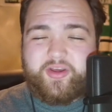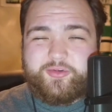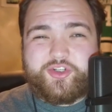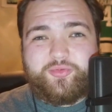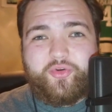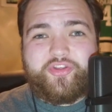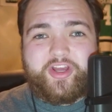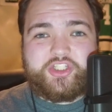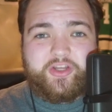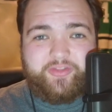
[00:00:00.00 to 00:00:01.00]
I'm sure we'll
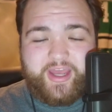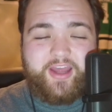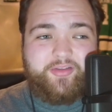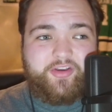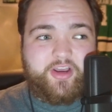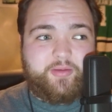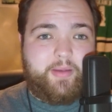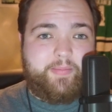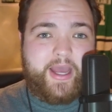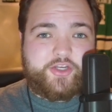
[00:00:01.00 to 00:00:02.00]
touch on that, talk
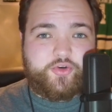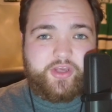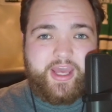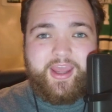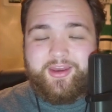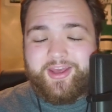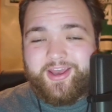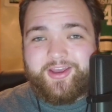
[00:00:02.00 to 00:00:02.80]
about Patrick Kane,